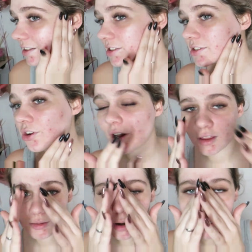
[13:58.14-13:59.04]
there's no
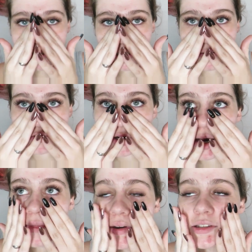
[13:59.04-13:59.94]
other mask that I've
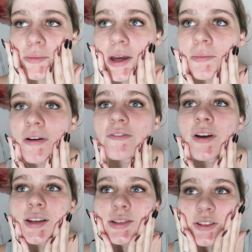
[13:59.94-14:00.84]
tried that has made my
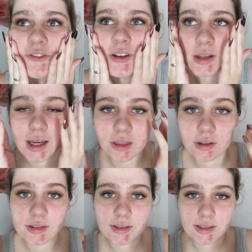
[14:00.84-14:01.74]
face feel like
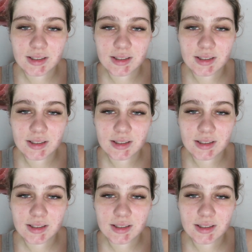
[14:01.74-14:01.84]
this